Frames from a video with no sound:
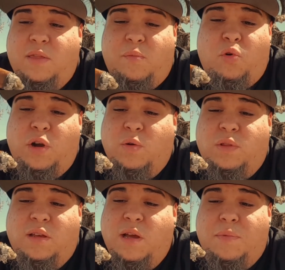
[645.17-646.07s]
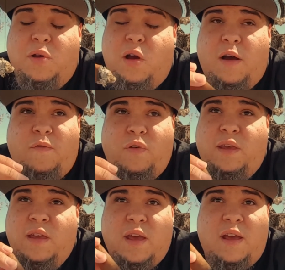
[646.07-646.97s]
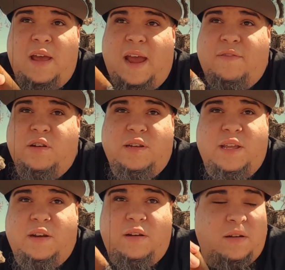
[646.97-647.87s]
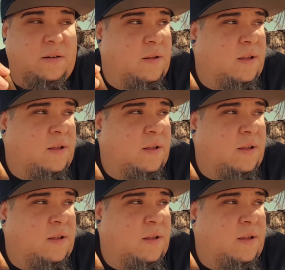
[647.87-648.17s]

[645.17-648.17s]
In the morning with a cup of coffee, after dinner,